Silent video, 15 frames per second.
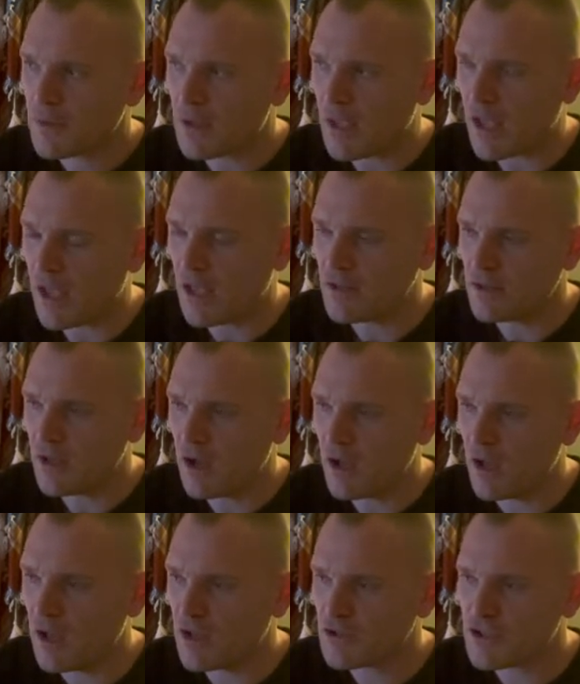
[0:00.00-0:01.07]
And
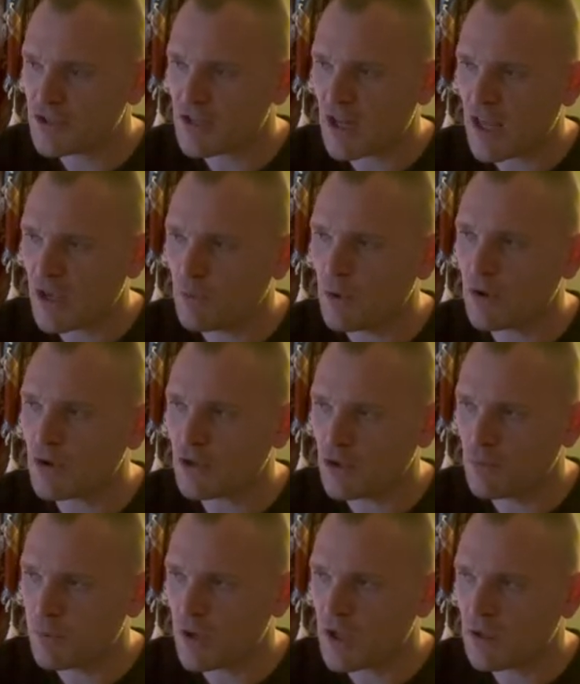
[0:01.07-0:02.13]
uh, she said, hey, Will, can you
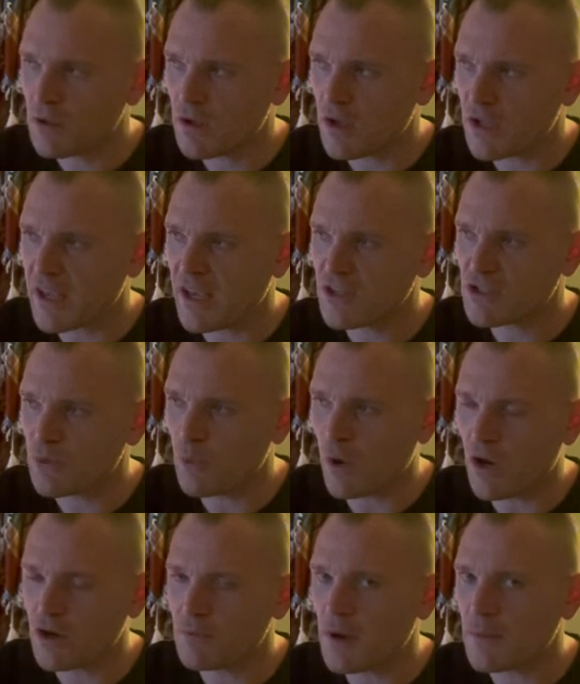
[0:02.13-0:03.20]
bring a case of
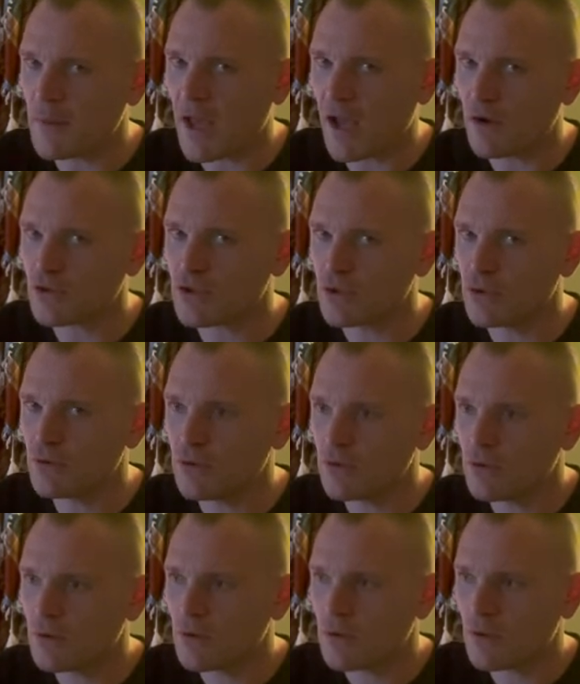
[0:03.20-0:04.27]
water by my house, dude?
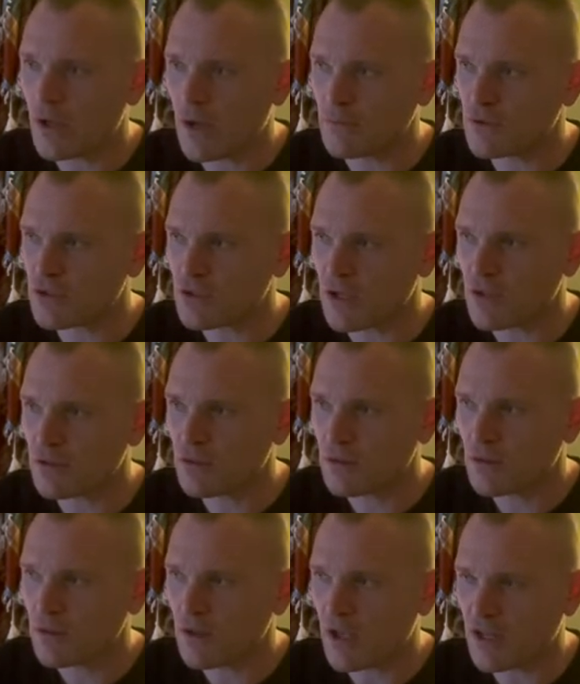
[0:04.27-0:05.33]
I'm just like,
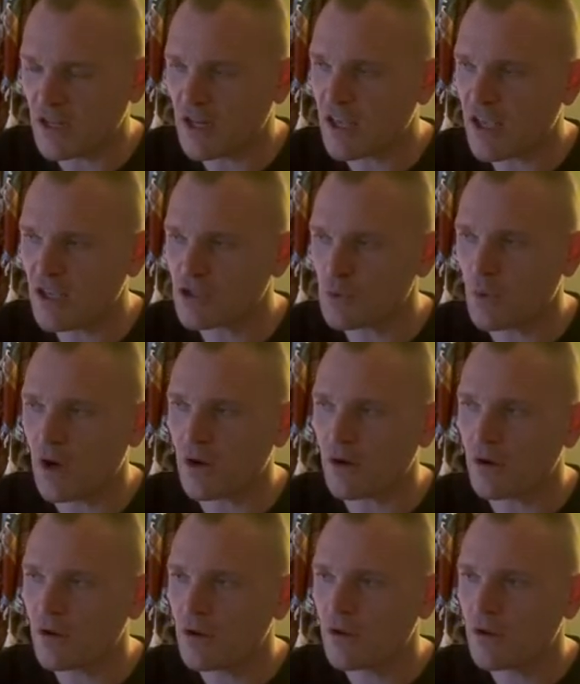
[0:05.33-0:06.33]
I need a case of water.